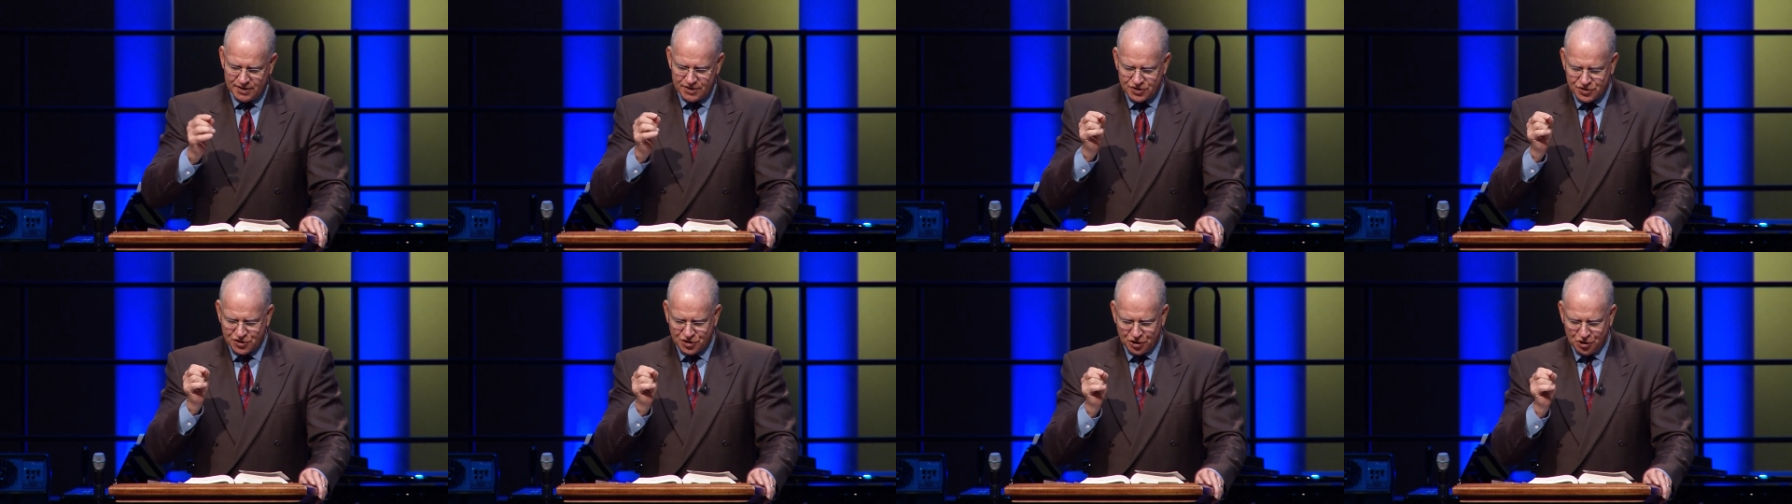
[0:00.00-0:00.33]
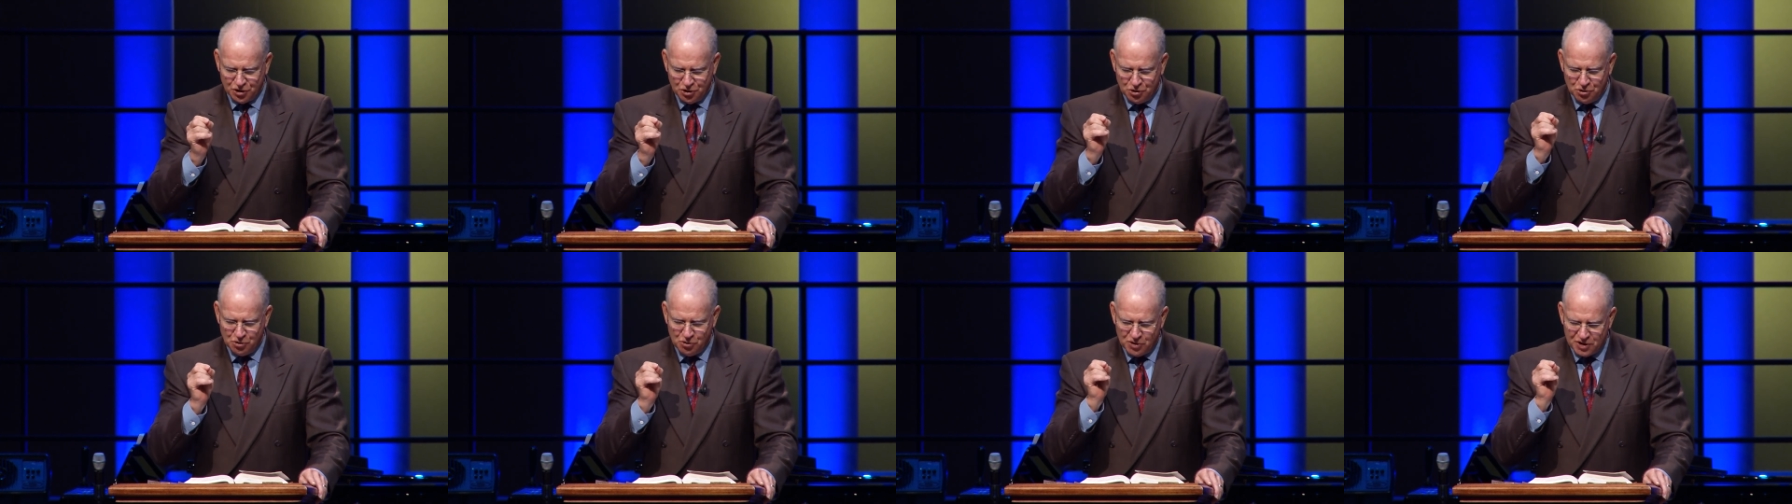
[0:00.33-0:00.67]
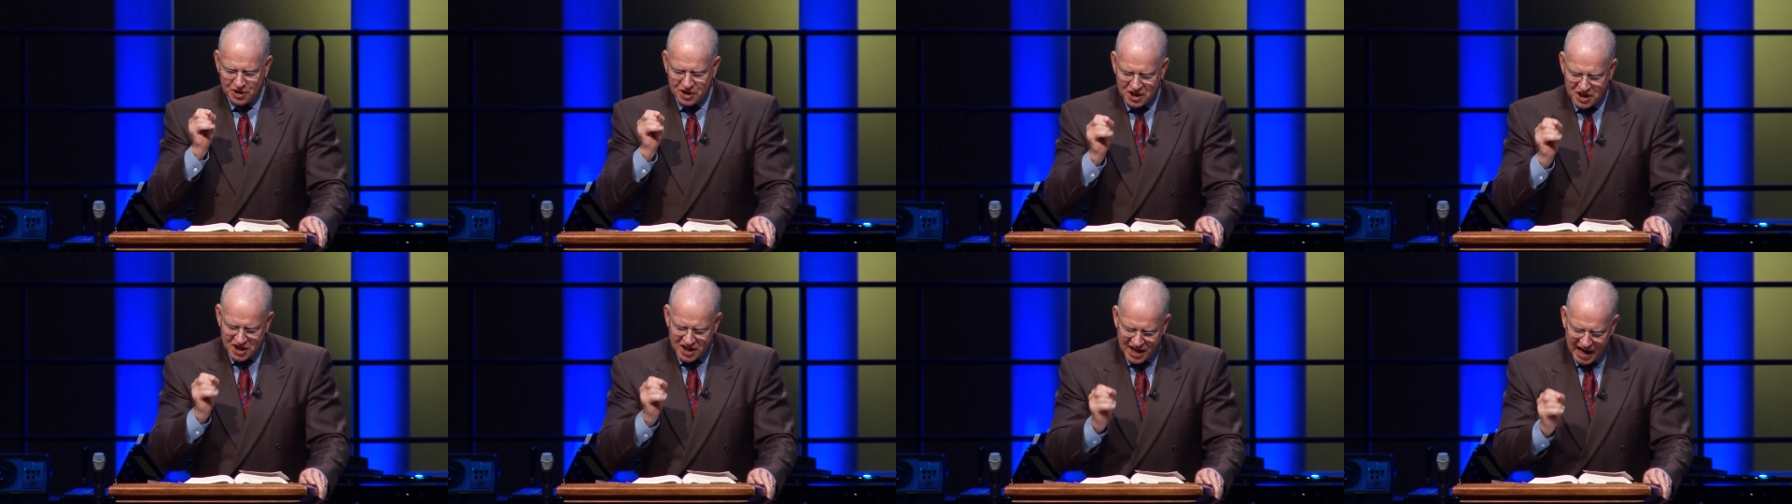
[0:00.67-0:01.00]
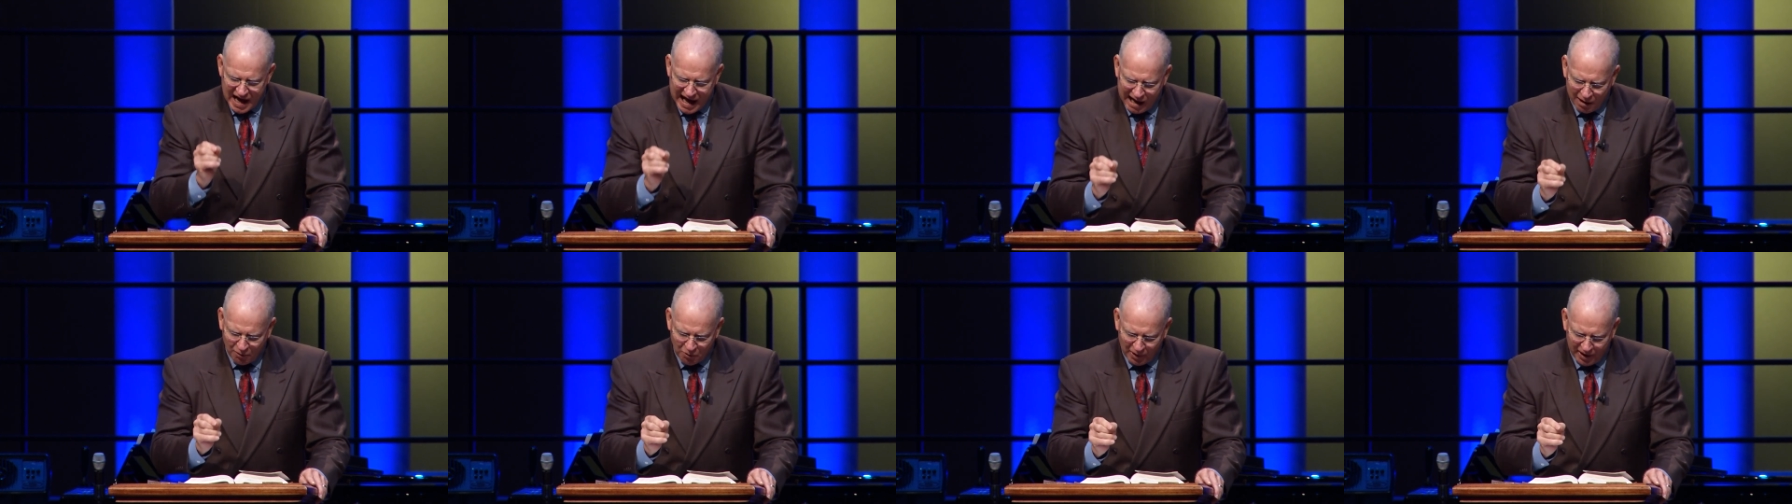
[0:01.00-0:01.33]
to
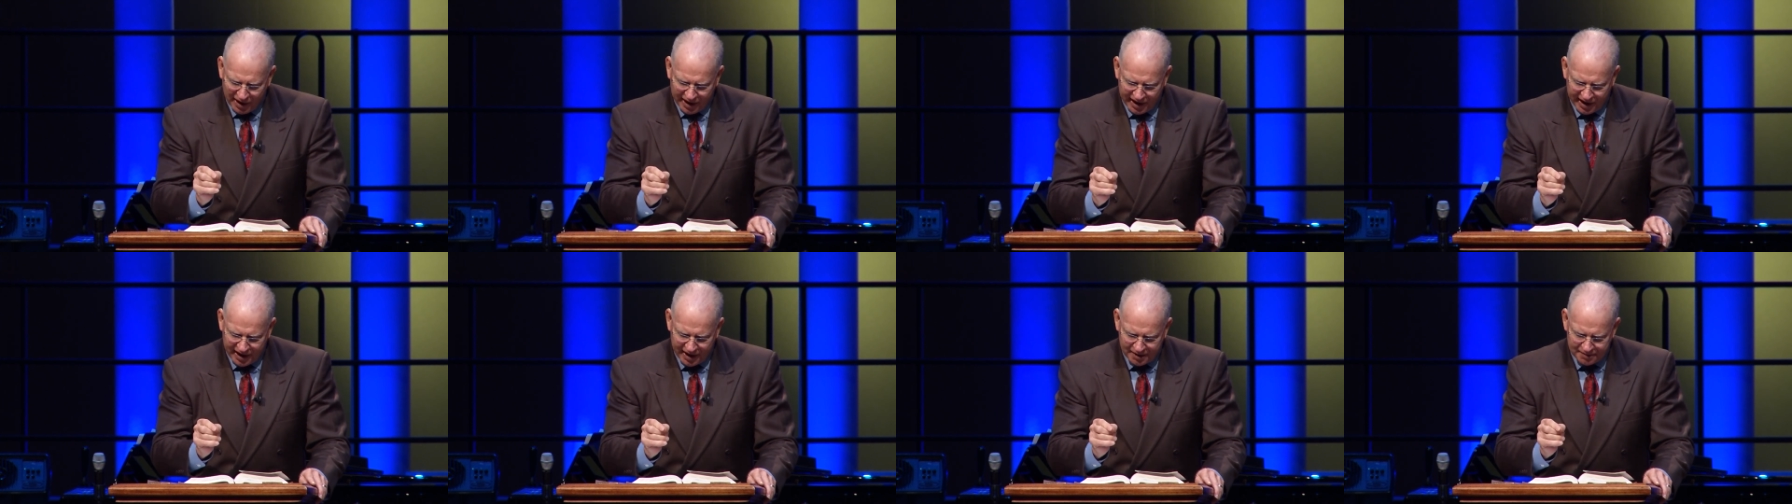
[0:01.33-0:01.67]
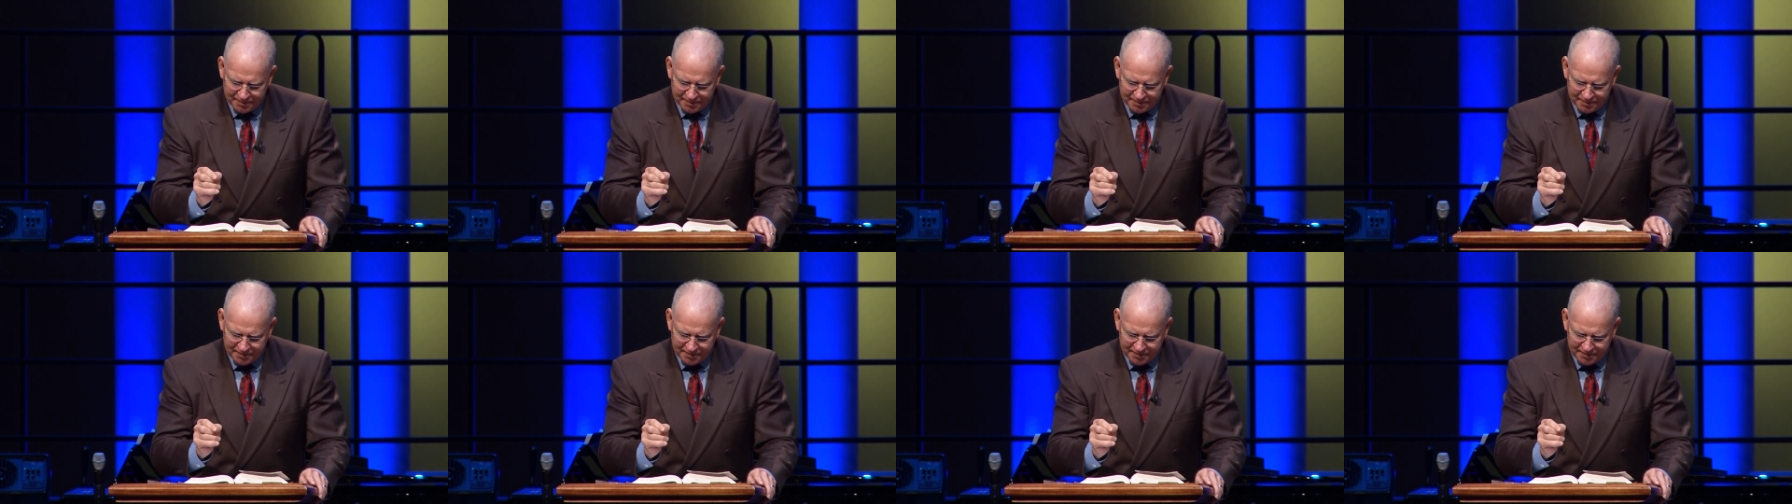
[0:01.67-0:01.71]
Yahweh,